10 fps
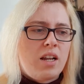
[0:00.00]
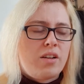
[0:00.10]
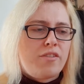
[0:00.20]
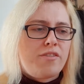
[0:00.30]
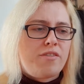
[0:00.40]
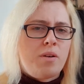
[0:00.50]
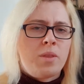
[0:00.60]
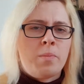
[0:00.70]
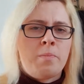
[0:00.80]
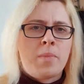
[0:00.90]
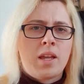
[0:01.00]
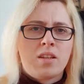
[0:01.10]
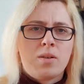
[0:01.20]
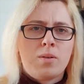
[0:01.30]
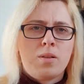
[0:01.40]
of from the
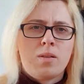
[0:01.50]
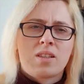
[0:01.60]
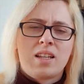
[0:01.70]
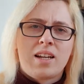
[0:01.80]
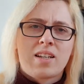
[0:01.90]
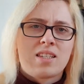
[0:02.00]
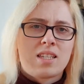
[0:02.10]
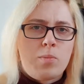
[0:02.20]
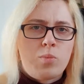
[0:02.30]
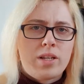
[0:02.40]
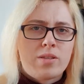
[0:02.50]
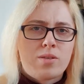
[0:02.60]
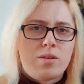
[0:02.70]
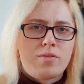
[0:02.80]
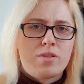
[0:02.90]
menu looked like Subway
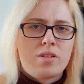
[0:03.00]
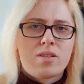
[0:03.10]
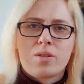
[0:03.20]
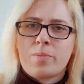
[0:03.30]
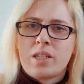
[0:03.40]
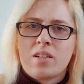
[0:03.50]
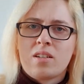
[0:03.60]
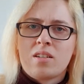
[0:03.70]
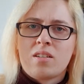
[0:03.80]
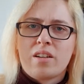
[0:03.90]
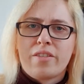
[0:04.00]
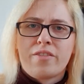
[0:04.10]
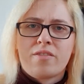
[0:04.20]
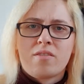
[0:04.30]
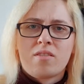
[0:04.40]
Surfers to me, if
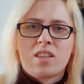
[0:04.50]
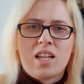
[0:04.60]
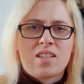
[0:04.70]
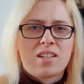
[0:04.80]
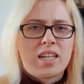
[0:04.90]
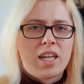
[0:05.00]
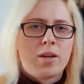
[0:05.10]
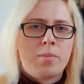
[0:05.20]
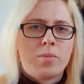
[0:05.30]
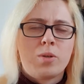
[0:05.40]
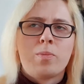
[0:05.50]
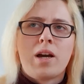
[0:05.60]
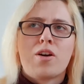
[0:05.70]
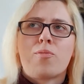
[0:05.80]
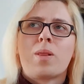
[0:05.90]
that's a game you might
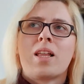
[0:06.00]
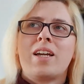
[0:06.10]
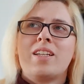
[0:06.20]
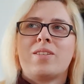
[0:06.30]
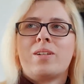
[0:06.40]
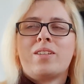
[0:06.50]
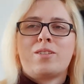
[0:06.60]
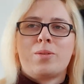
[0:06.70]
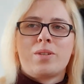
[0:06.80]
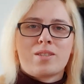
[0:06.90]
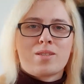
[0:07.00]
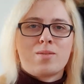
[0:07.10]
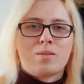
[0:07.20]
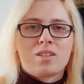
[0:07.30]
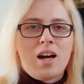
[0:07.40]
have played during
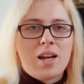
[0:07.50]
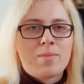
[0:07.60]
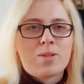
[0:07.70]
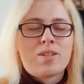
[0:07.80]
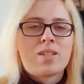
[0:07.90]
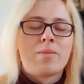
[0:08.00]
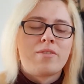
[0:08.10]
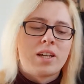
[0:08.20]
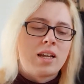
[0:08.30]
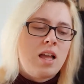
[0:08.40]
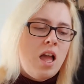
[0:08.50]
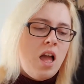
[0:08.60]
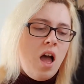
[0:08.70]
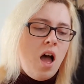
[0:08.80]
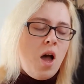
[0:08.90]
school times or something.
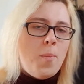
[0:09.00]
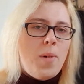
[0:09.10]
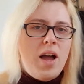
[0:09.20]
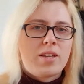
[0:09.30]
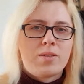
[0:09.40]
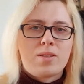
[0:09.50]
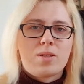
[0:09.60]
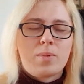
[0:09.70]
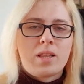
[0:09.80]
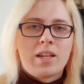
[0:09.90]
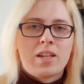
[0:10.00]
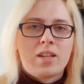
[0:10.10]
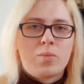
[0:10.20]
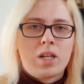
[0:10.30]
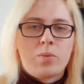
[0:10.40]
I used to play it
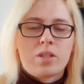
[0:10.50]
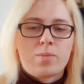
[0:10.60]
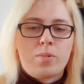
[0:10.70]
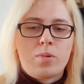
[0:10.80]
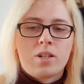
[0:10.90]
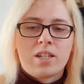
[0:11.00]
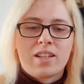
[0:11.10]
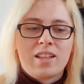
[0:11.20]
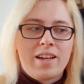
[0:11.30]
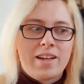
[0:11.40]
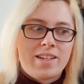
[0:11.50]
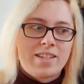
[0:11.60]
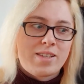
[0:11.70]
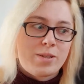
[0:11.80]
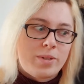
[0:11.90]
when I was bored in class,
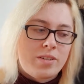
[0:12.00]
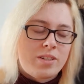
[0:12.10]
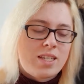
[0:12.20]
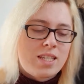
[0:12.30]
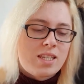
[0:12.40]
to be honest.